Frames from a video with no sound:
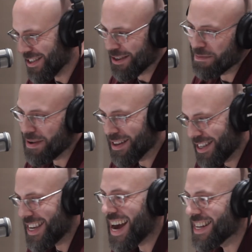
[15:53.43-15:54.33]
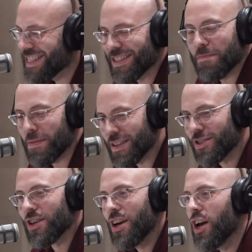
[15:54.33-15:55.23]
Some months, yes. Some
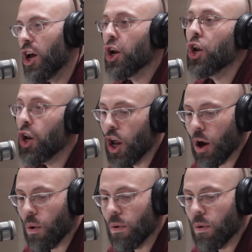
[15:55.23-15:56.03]
months, no.